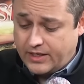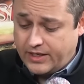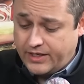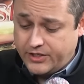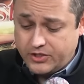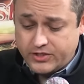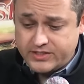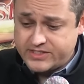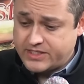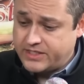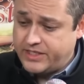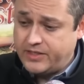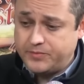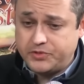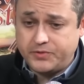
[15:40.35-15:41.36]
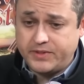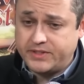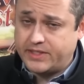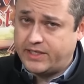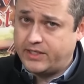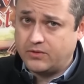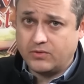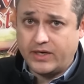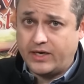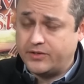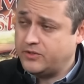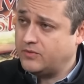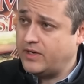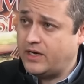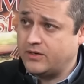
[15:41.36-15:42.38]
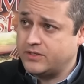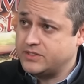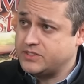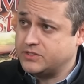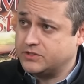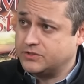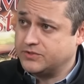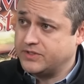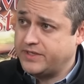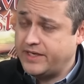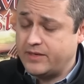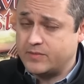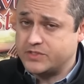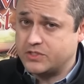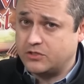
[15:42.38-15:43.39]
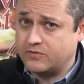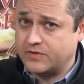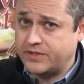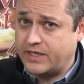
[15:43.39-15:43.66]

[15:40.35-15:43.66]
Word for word: And you're just going to keep doing that round and round until the game is over.